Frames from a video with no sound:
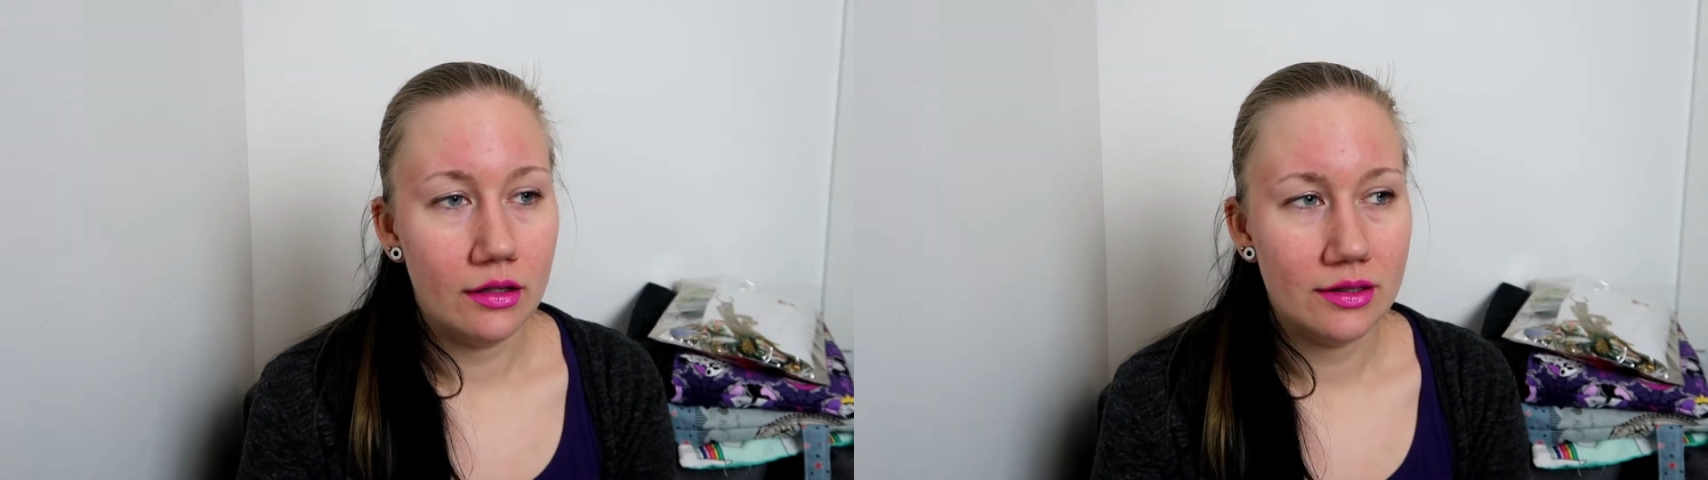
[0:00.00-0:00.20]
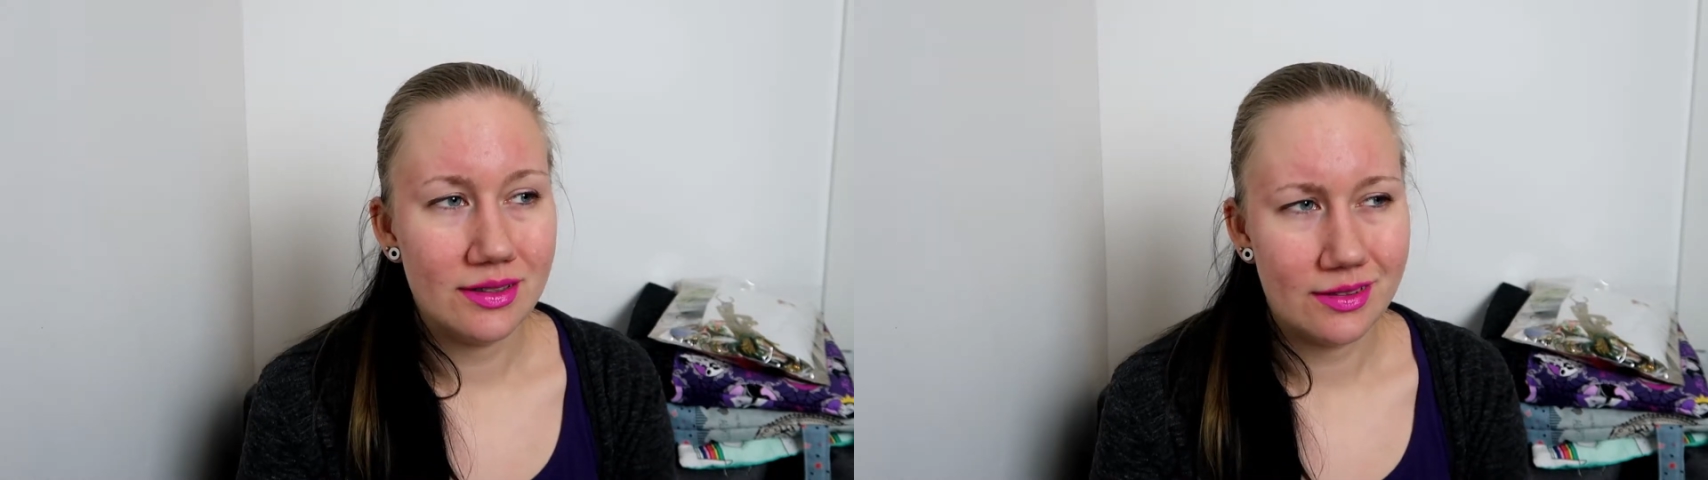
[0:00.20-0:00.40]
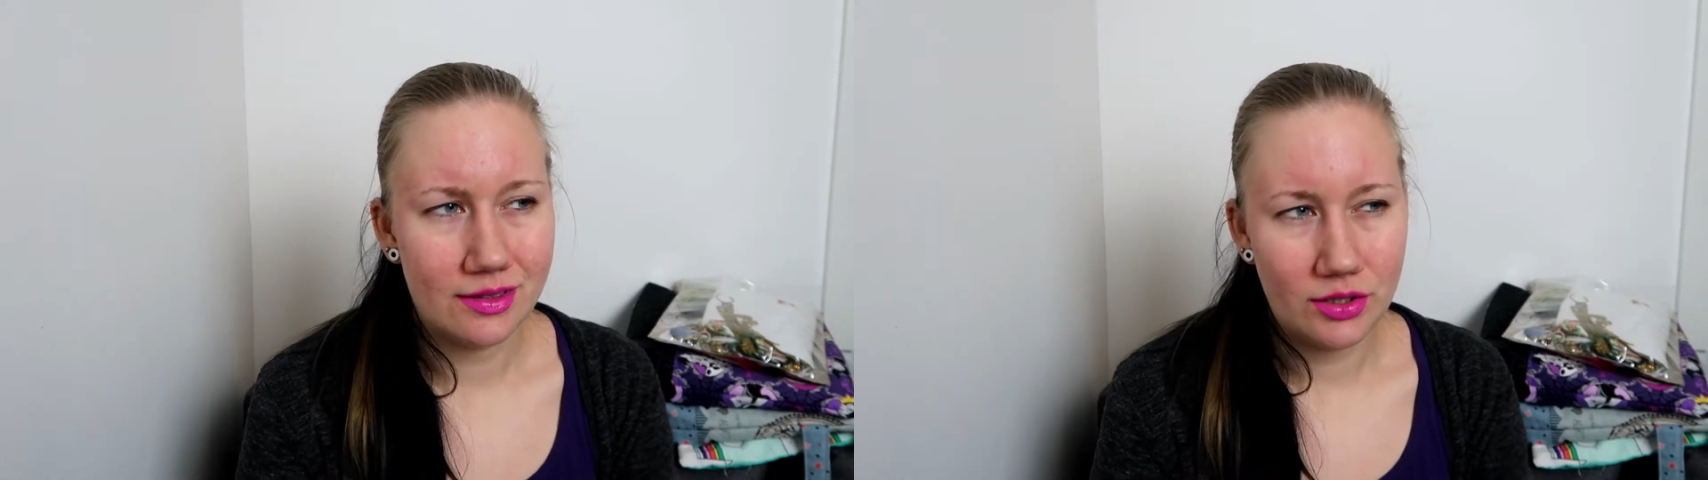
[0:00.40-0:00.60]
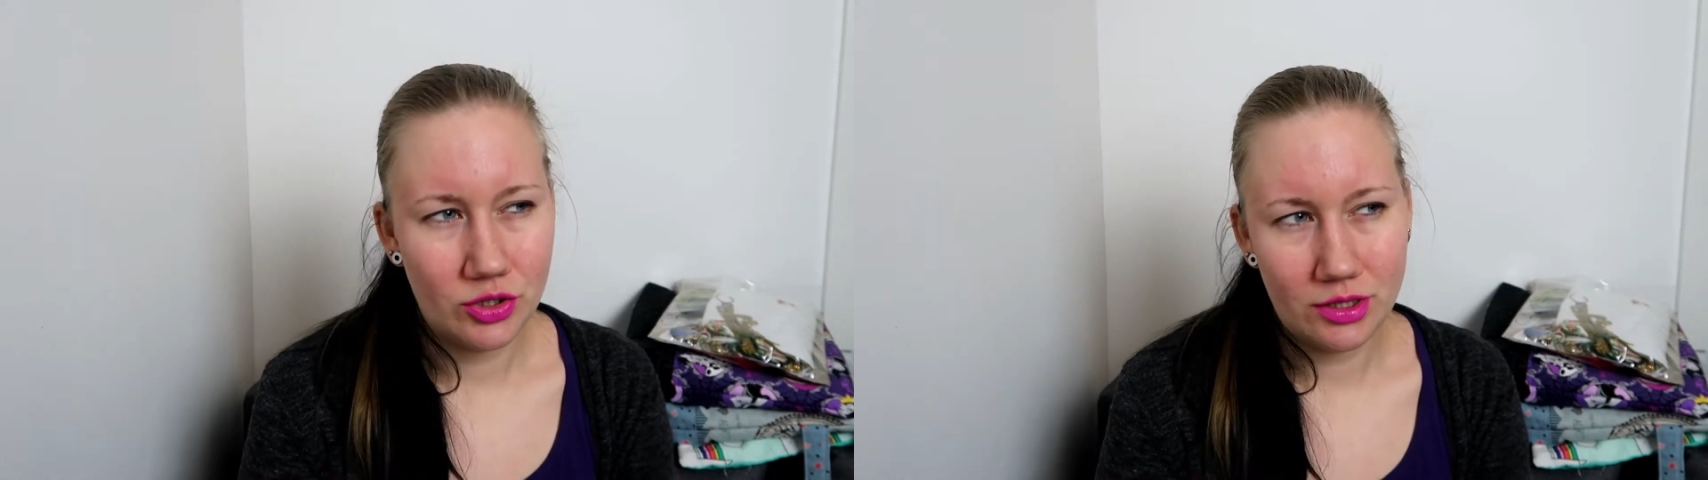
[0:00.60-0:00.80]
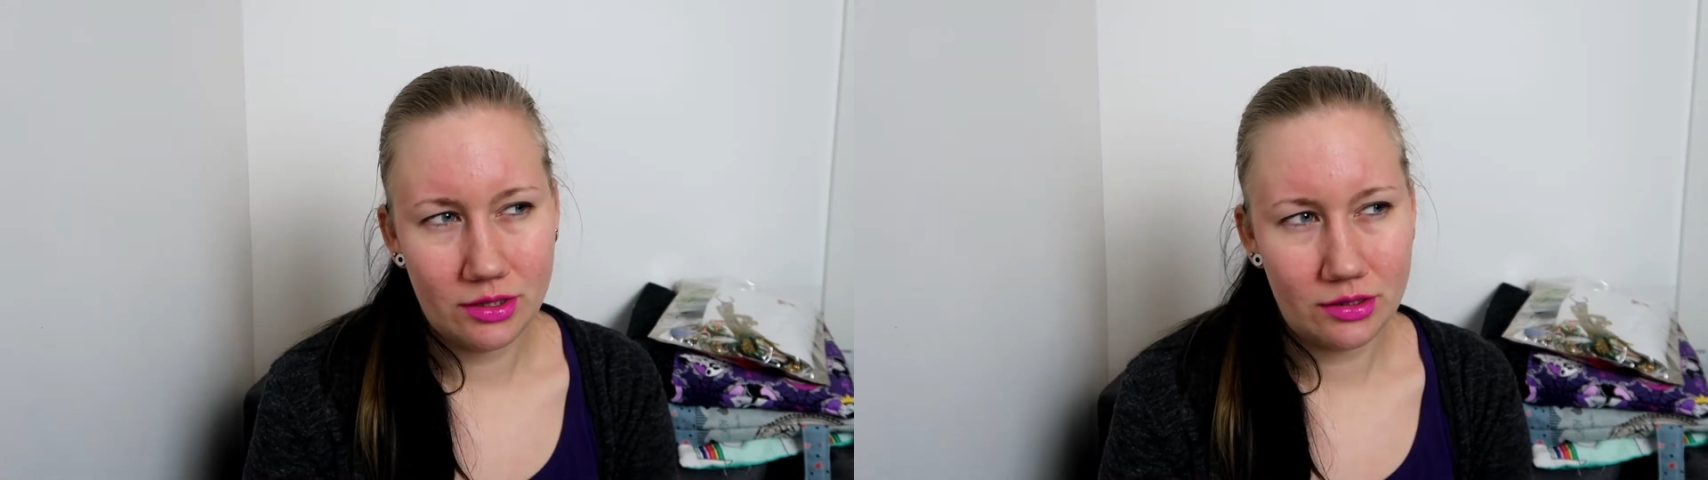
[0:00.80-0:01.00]

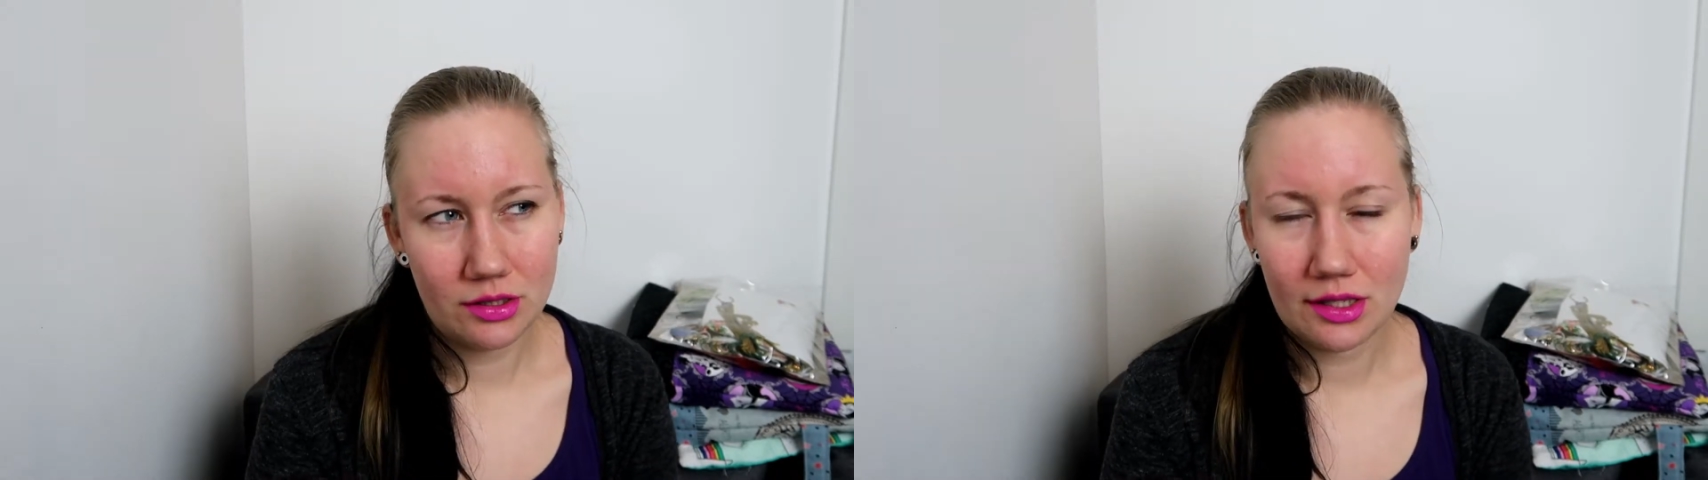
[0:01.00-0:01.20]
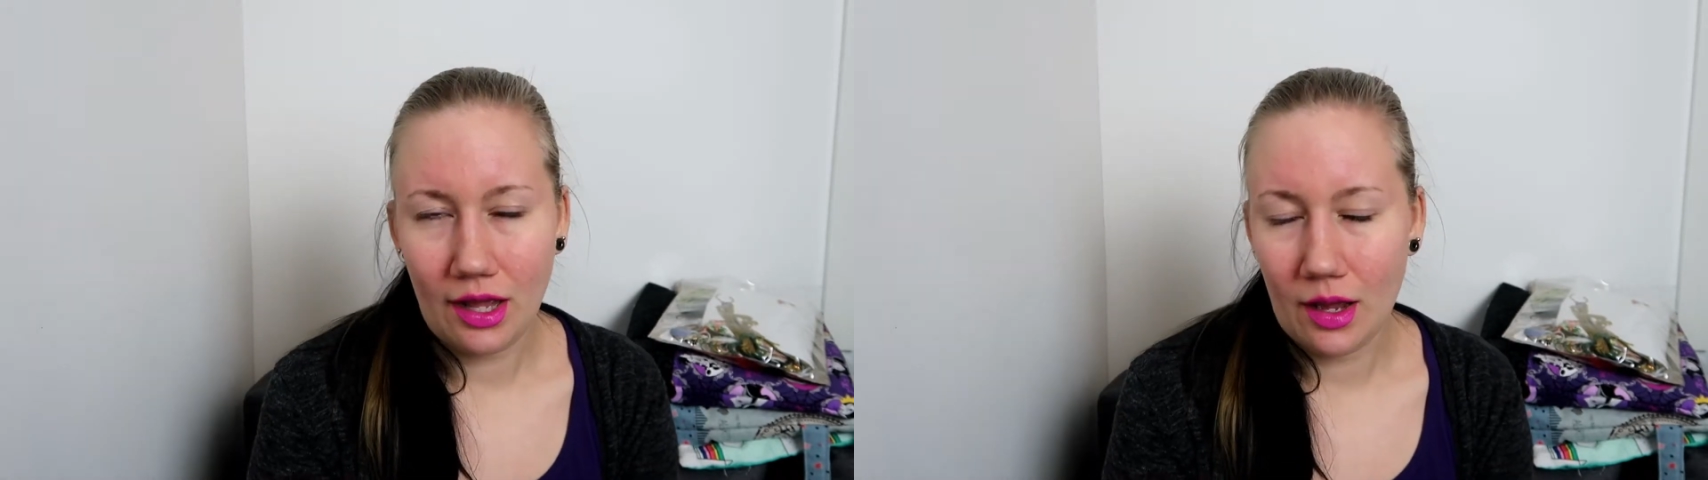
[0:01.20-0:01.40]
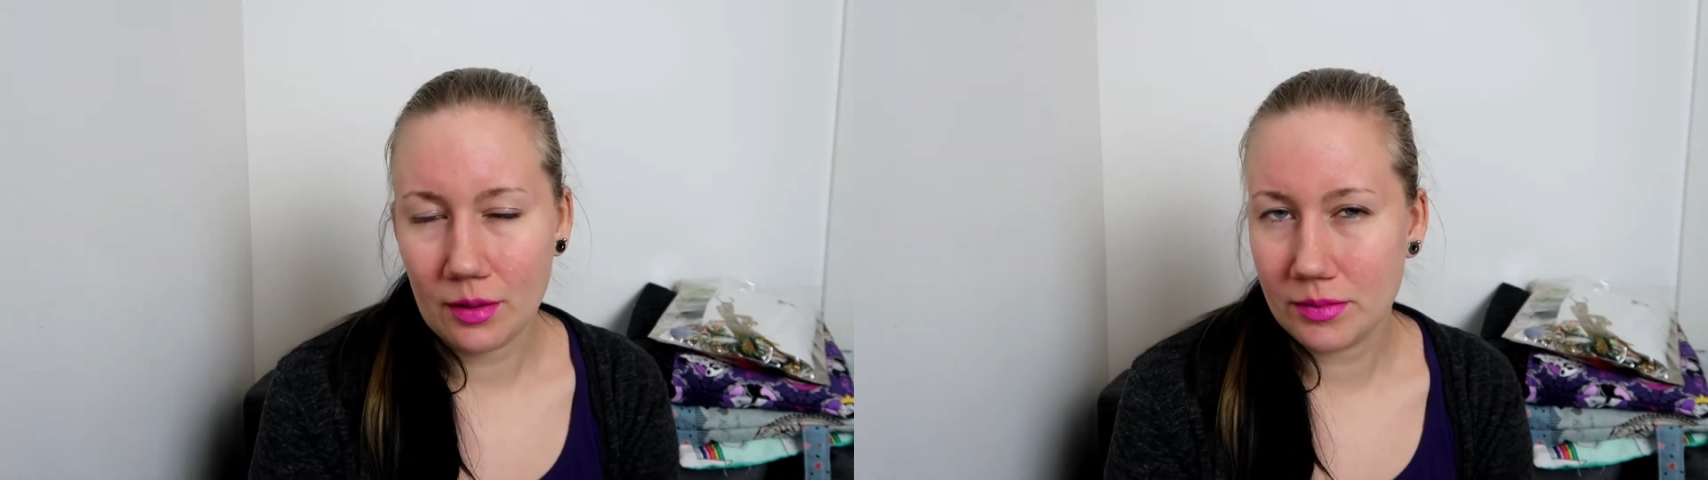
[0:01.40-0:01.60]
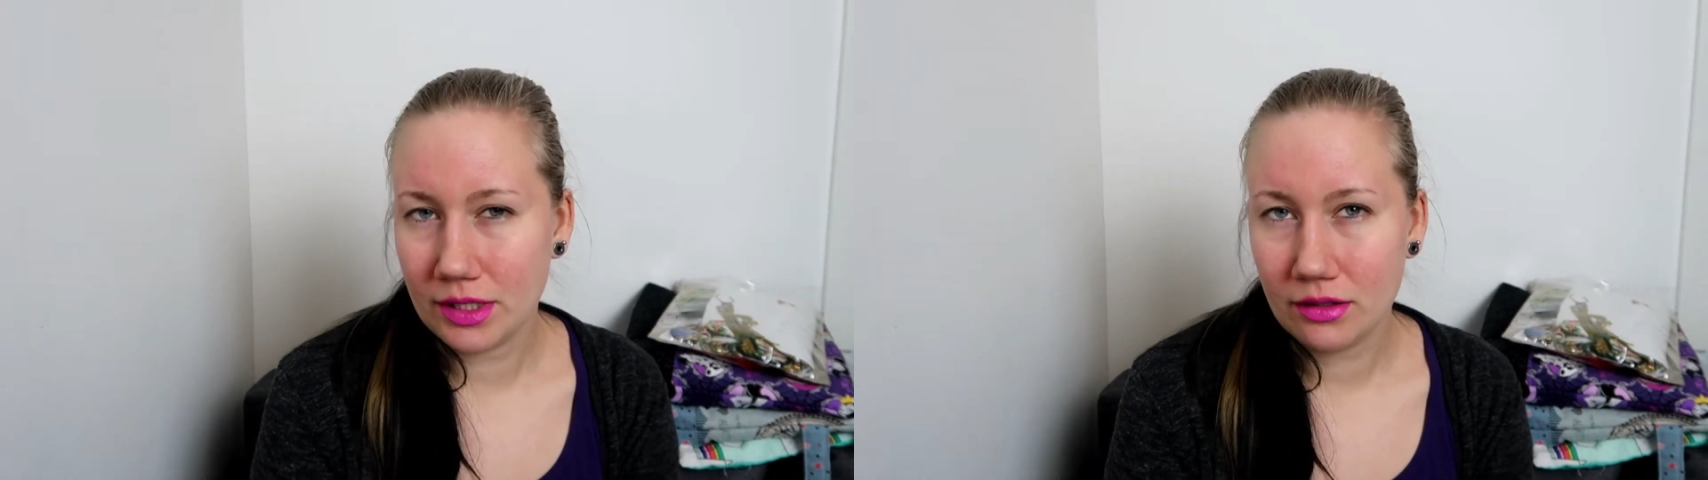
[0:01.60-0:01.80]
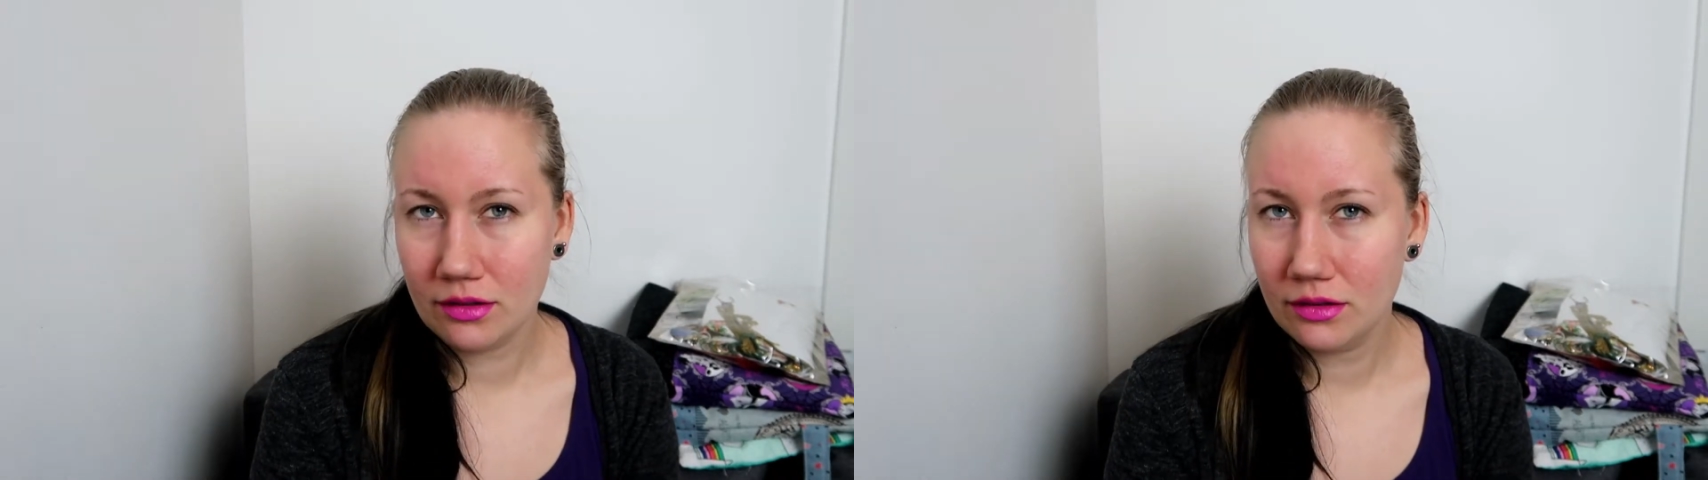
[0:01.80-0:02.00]
stitching cabinet,